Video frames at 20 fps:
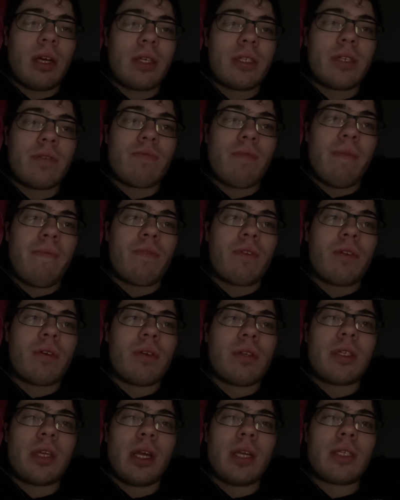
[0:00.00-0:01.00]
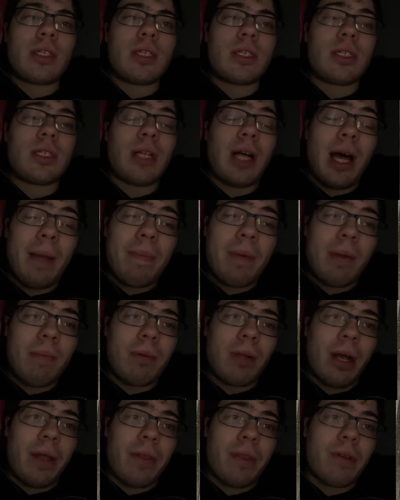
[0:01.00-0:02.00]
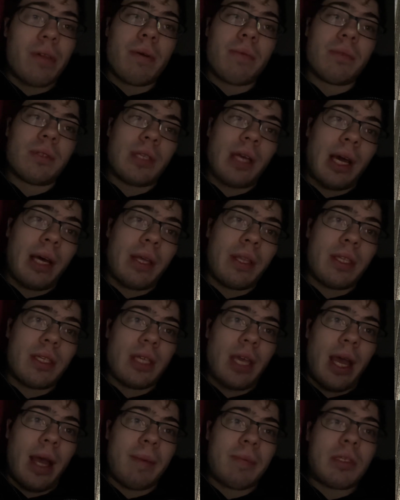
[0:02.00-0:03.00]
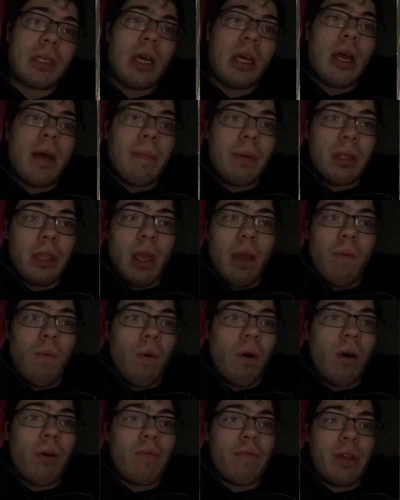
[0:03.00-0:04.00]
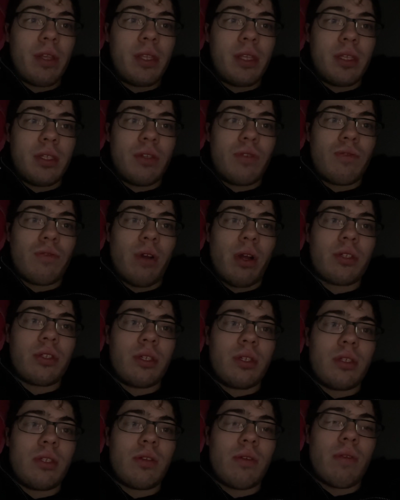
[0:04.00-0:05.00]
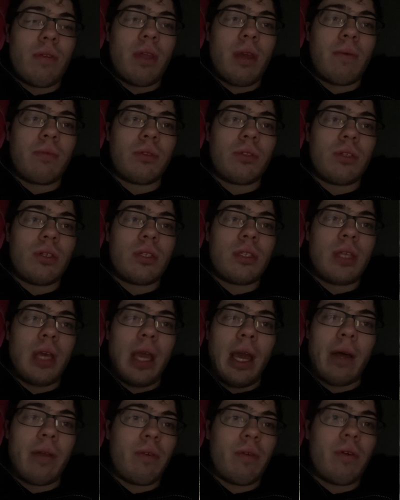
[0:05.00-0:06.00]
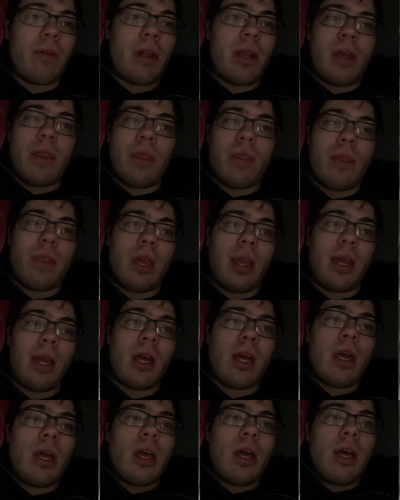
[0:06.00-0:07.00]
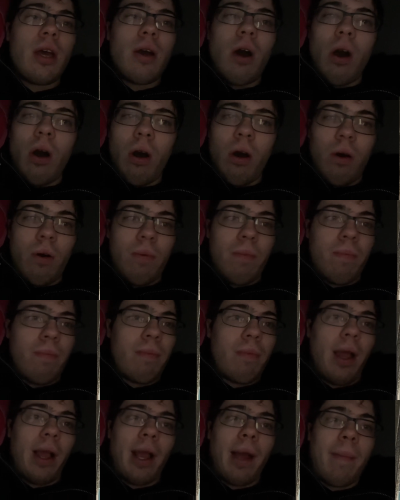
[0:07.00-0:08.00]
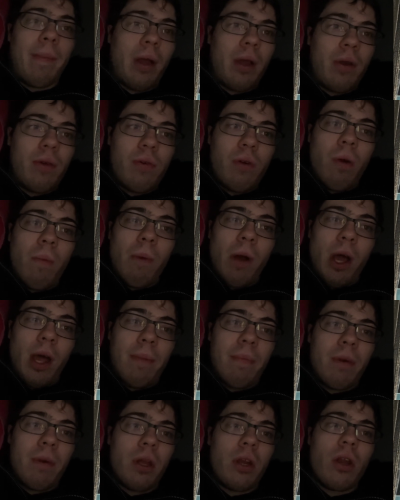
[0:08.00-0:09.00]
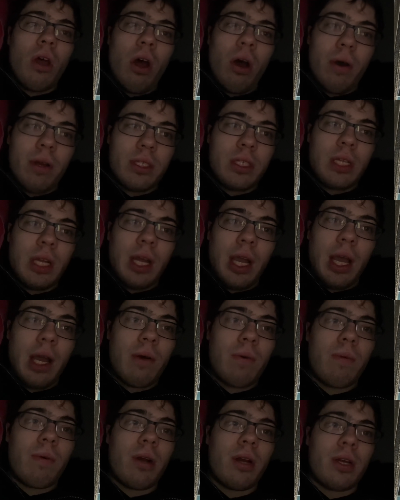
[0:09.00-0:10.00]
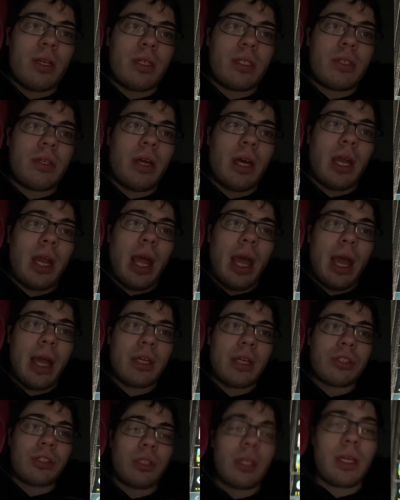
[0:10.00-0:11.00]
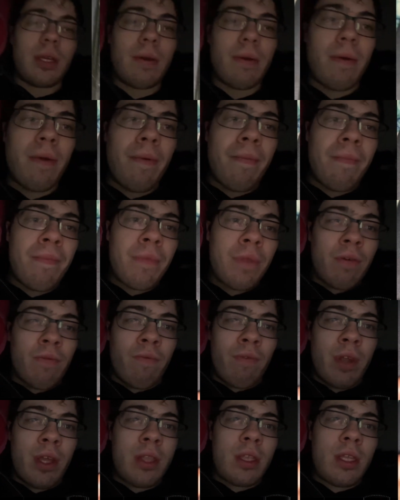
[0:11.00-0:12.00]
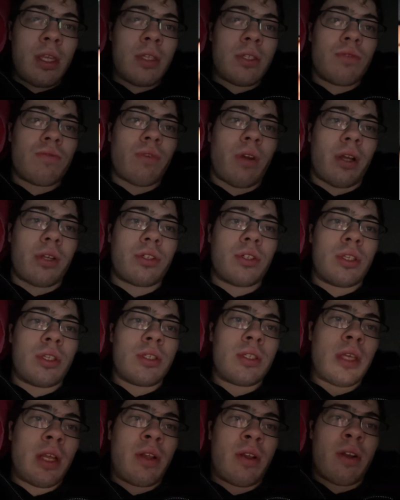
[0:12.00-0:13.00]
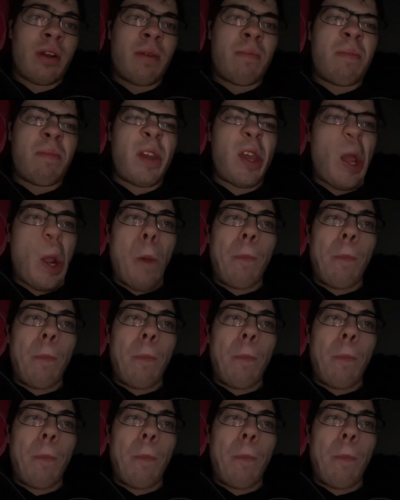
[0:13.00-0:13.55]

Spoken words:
says run for 30 seconds. There's a lot of people out there that will download these apps, but they won't read the instructions. So they will just download it and think, oh, I got my Uno mod. But no, it's not how it works. You got to actually read the instructions, and you're going to be